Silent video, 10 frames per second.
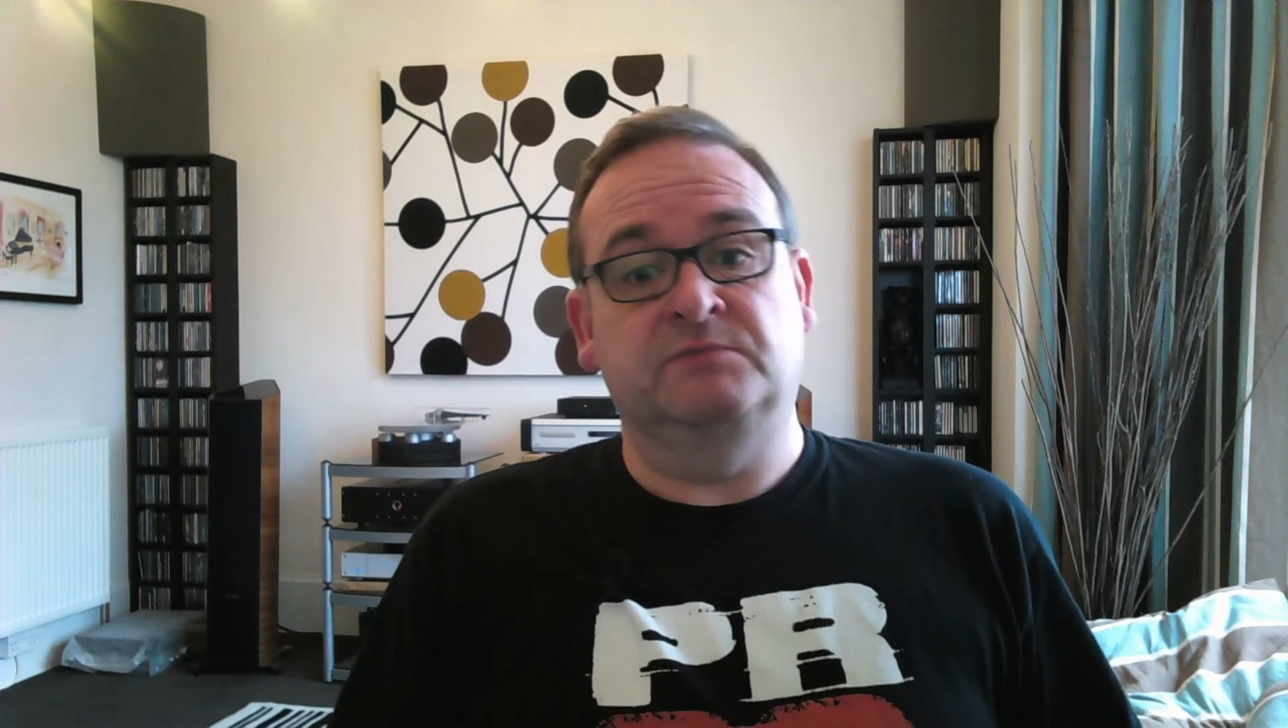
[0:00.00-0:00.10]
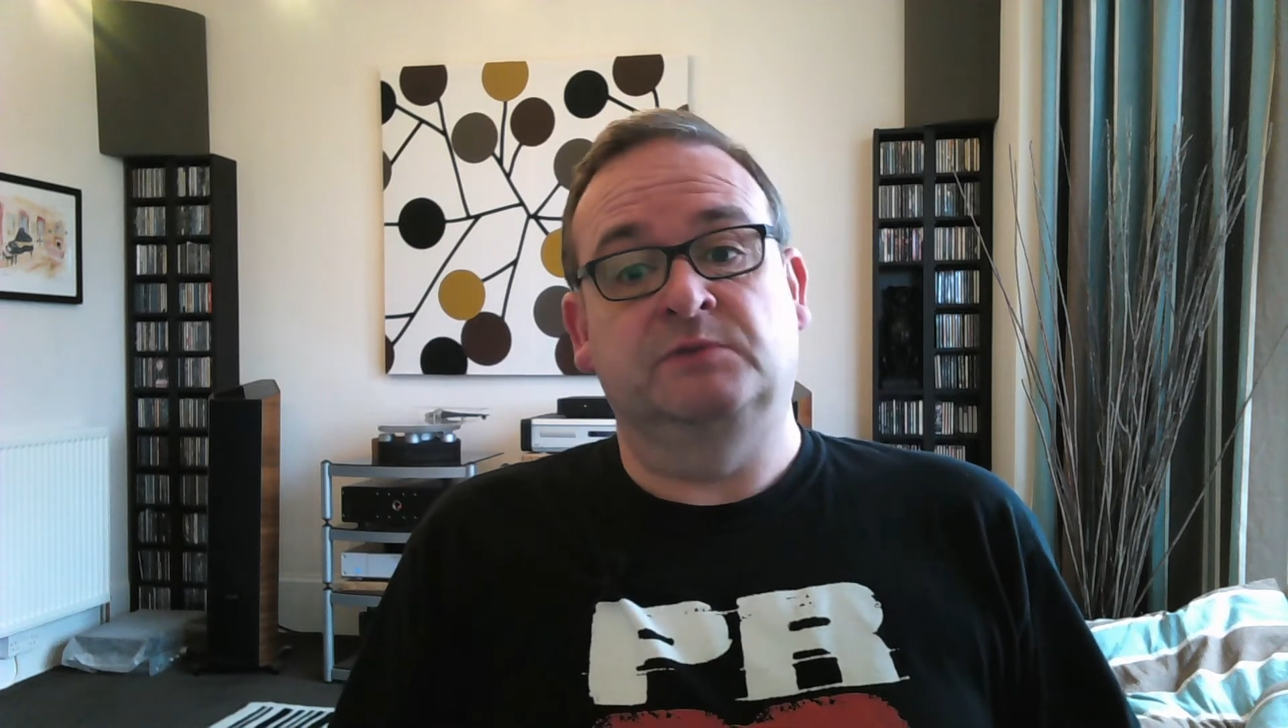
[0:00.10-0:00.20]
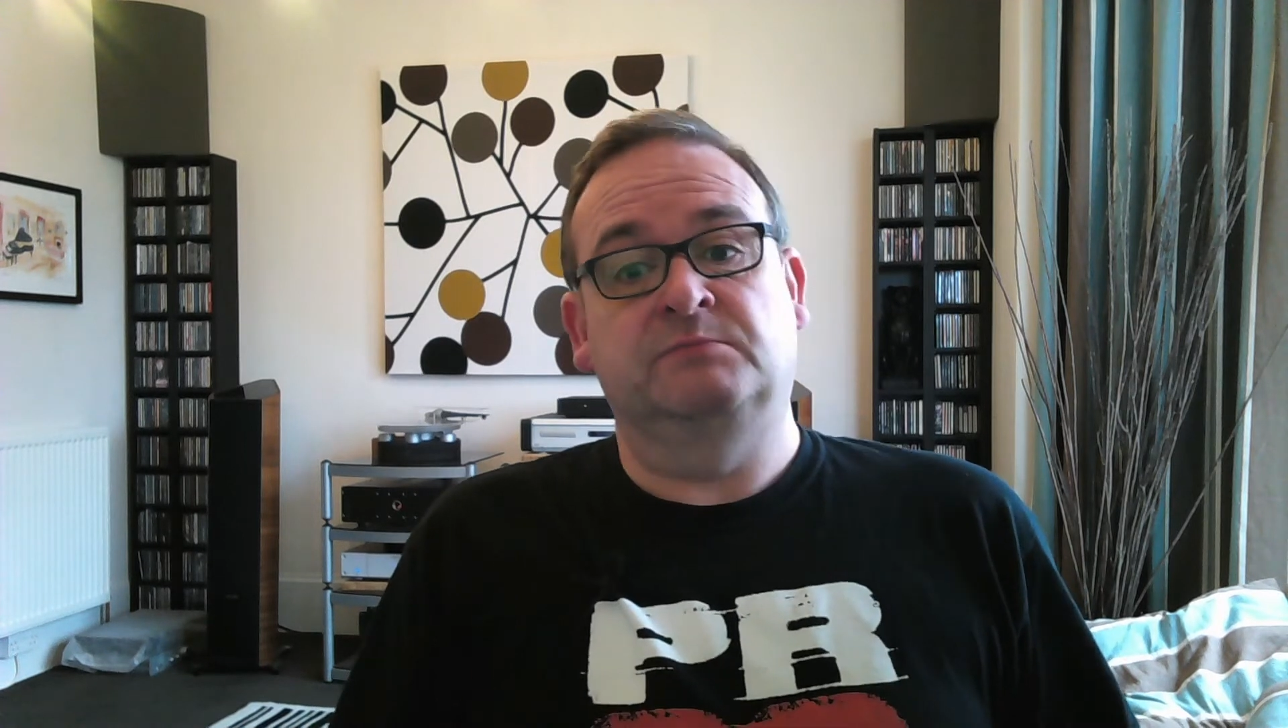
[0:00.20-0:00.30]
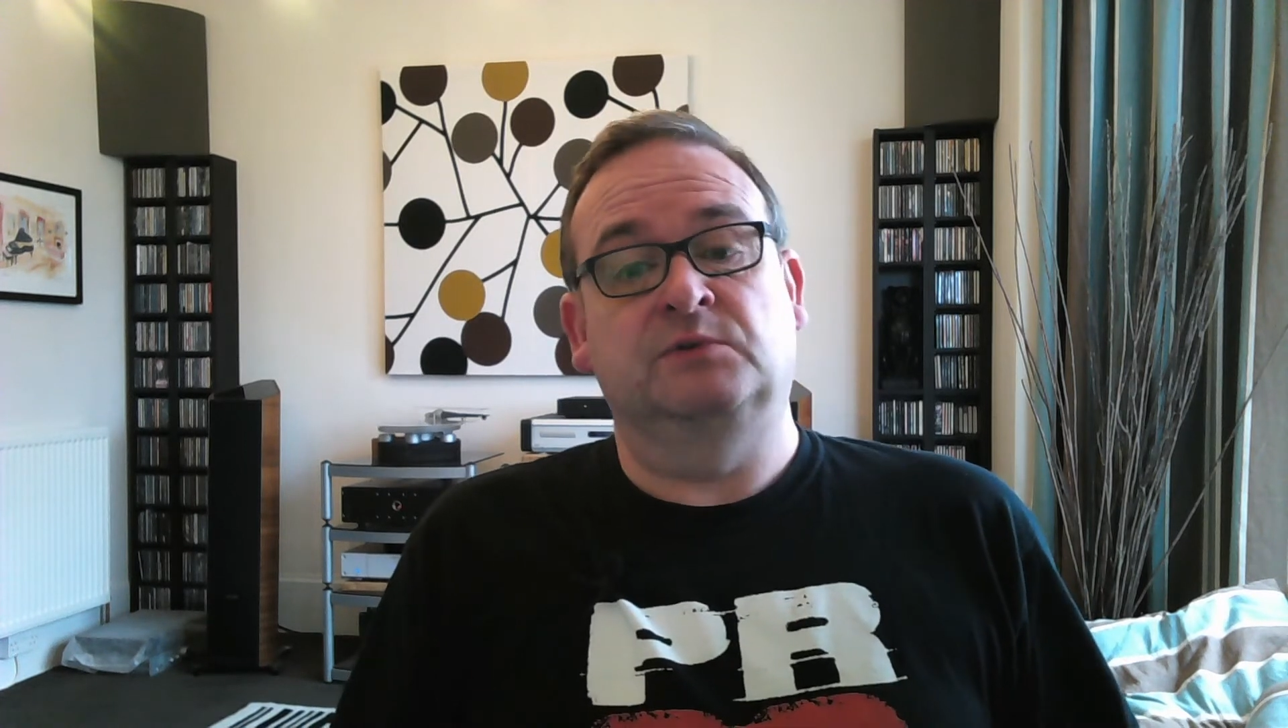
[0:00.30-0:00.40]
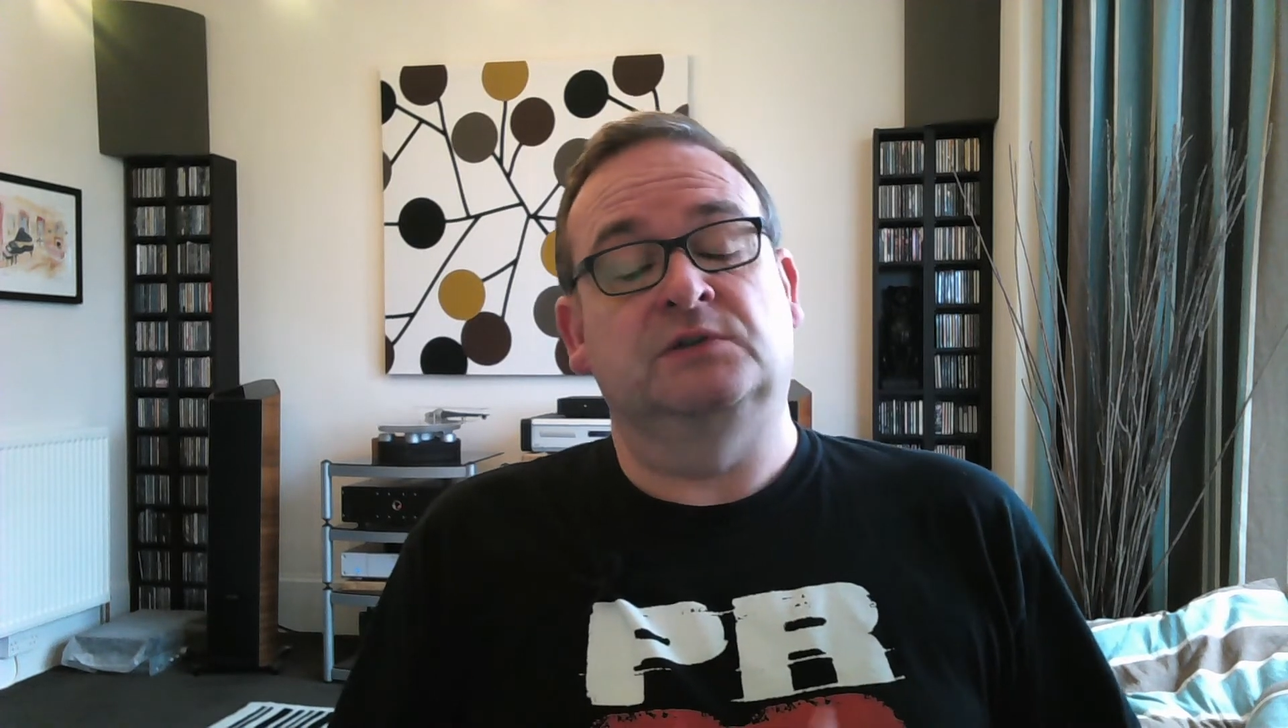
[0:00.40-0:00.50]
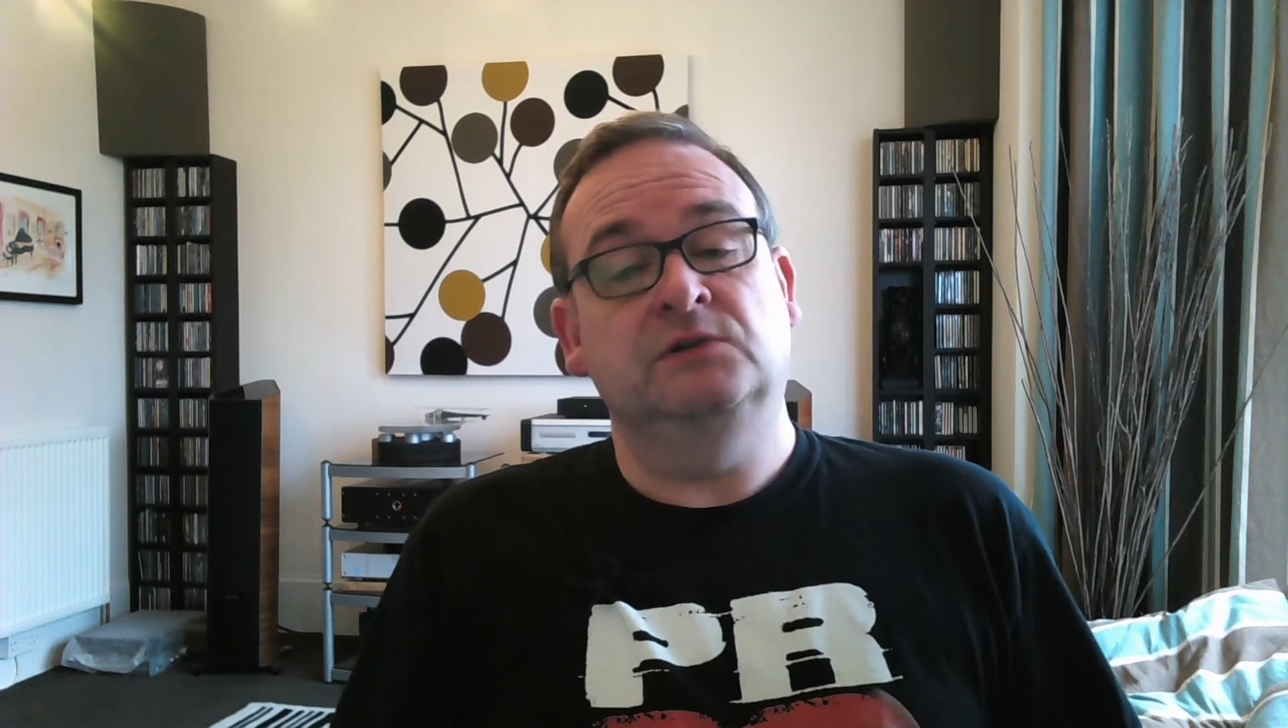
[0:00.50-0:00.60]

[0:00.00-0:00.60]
with both a